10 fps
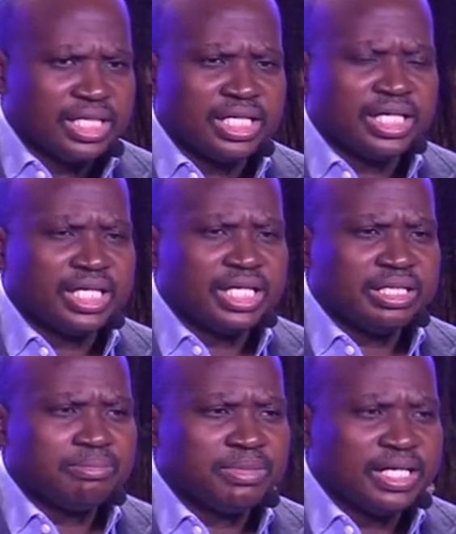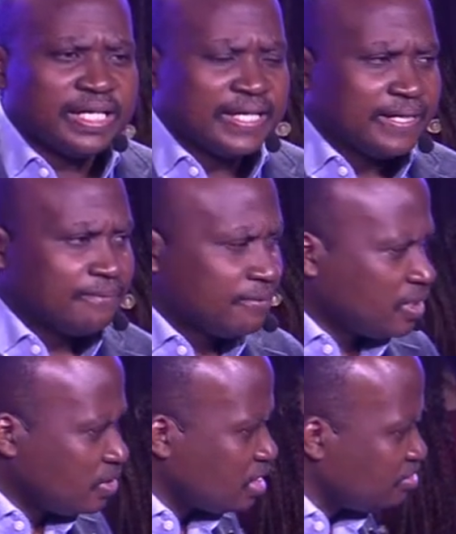Amen. We're
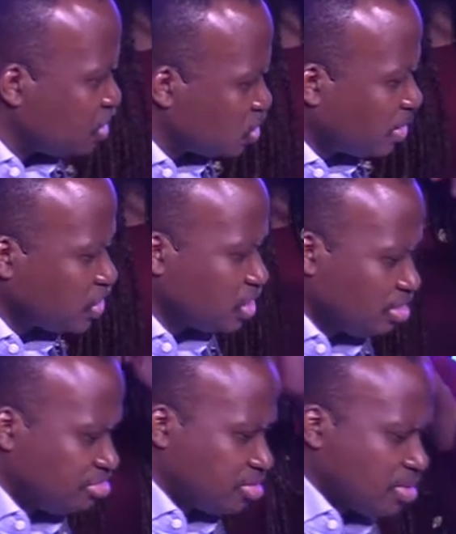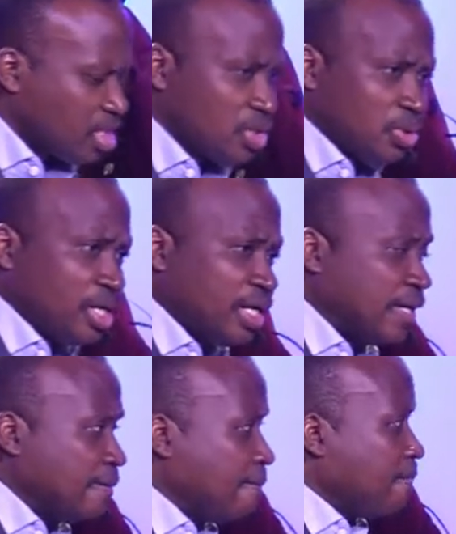going to have a special from our choir.
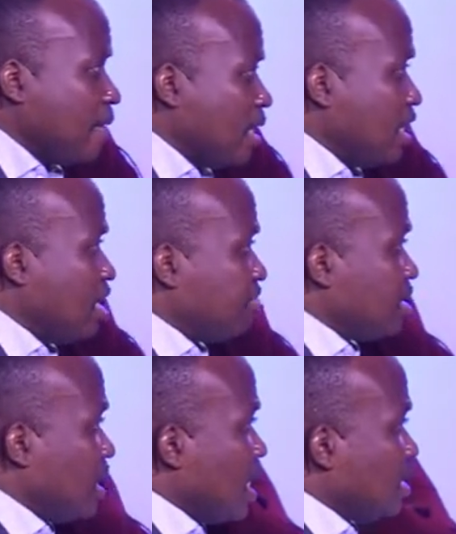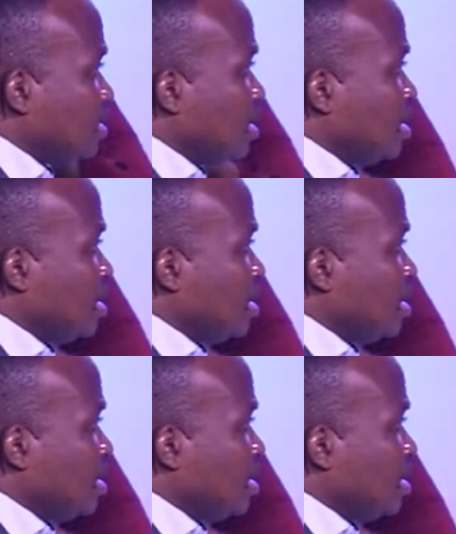And after that,